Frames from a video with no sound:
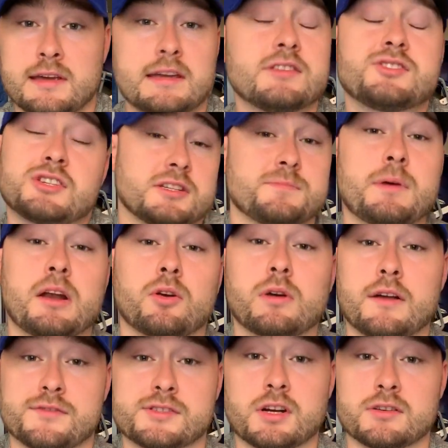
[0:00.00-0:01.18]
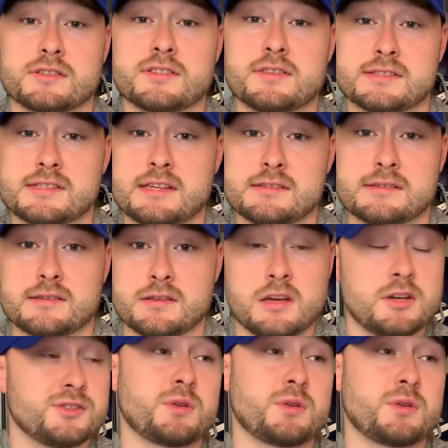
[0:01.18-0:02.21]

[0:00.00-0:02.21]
It's just been a rough start to the season.